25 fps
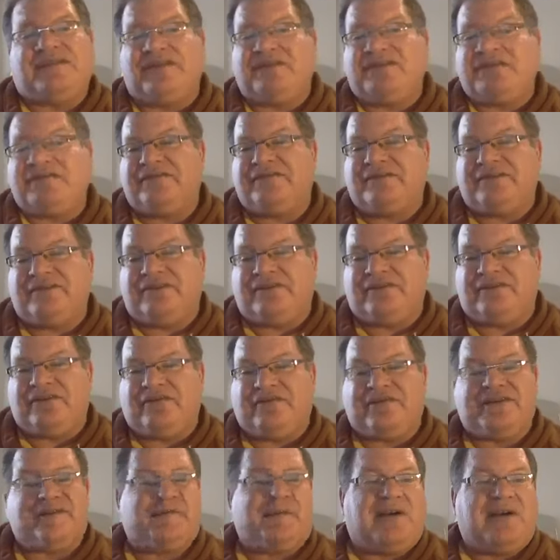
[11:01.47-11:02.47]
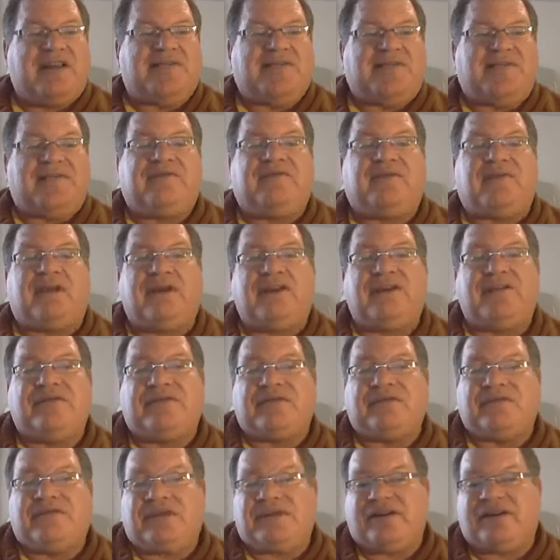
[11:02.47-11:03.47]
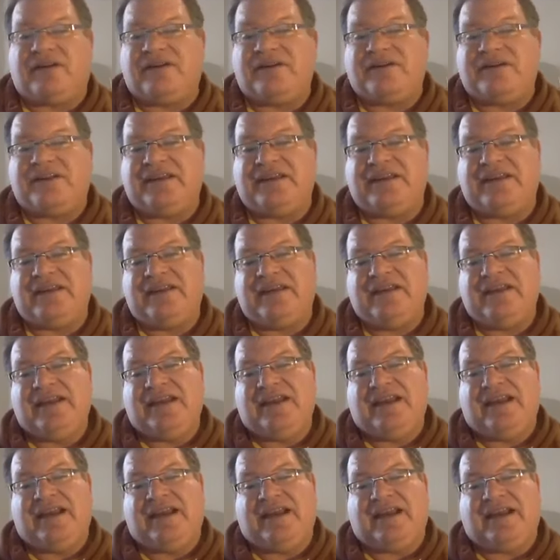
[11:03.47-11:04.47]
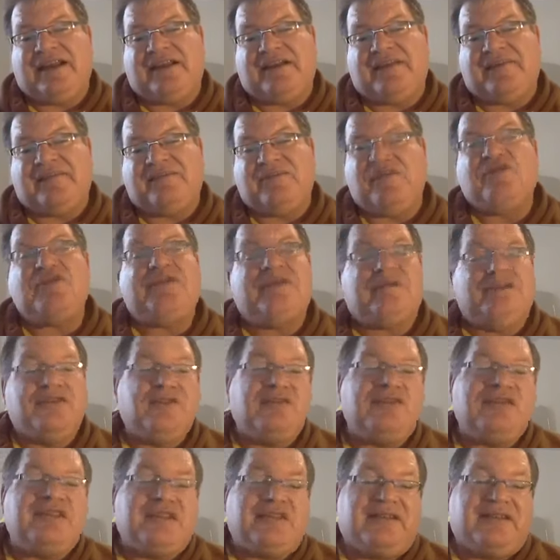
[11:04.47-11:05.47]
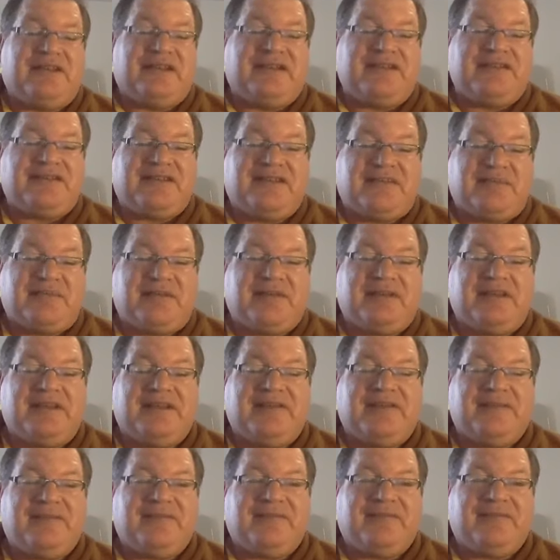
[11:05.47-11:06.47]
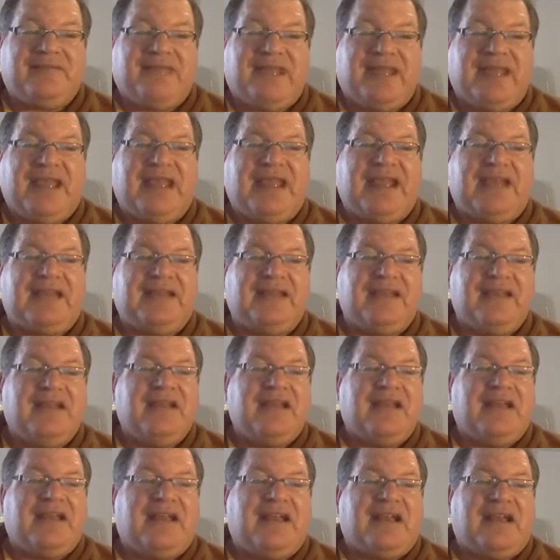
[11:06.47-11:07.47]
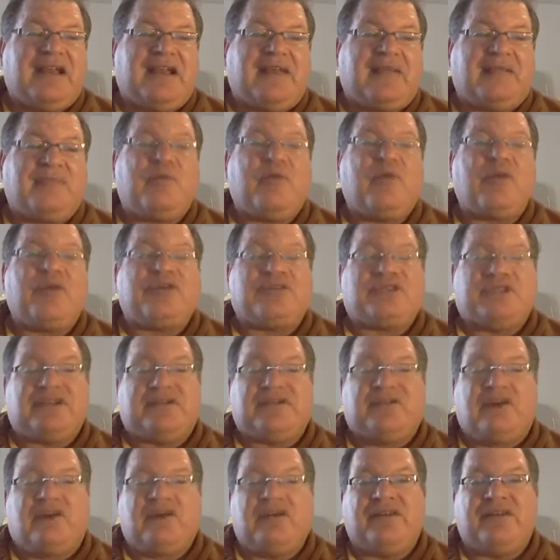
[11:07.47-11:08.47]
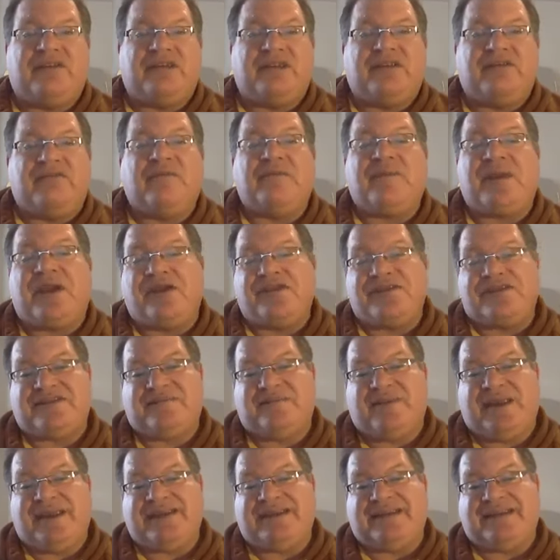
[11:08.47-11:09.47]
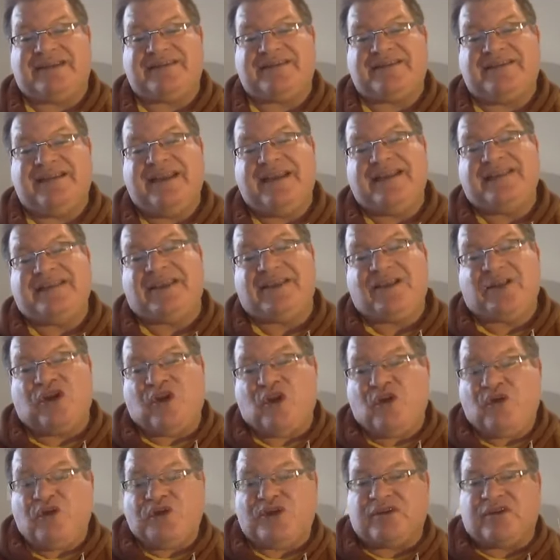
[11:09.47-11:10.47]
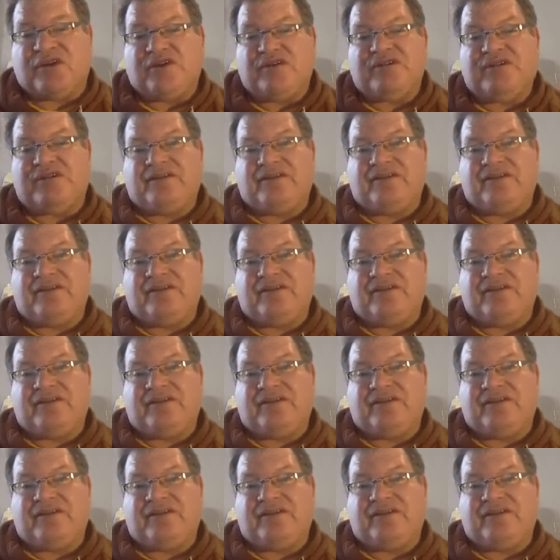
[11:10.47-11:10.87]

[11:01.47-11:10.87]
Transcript: own, you're responsible for all the utilities typically, and a portion of all the repairs and maintenance. Now the owner,